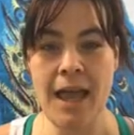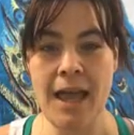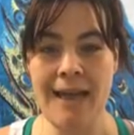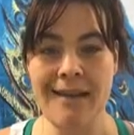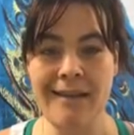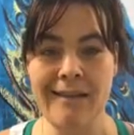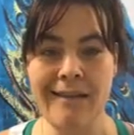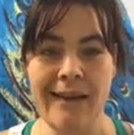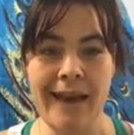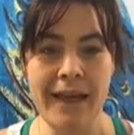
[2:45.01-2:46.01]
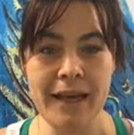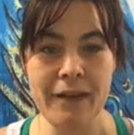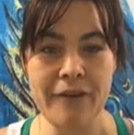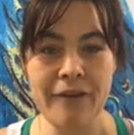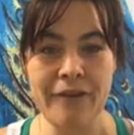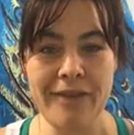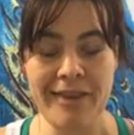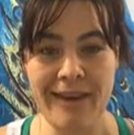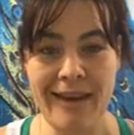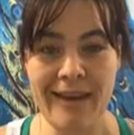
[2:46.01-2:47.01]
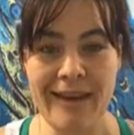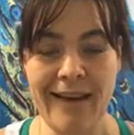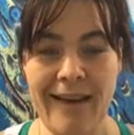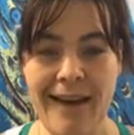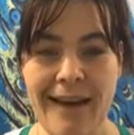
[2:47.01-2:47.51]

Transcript: a negative thing,